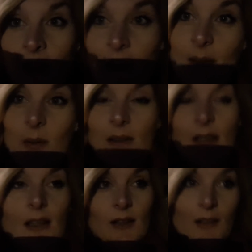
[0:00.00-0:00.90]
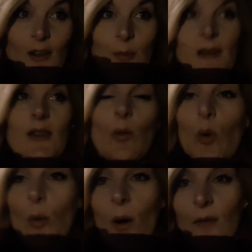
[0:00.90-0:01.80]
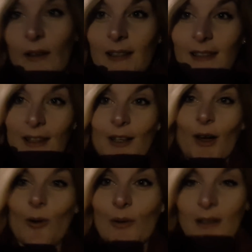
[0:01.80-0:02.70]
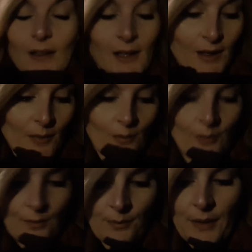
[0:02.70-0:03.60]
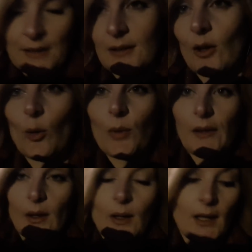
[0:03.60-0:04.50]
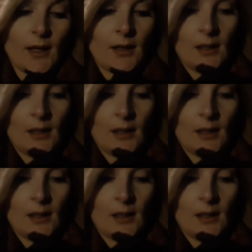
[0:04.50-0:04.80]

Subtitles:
this was, I'd rather be in the warm office than the cold bus stop. So yeah,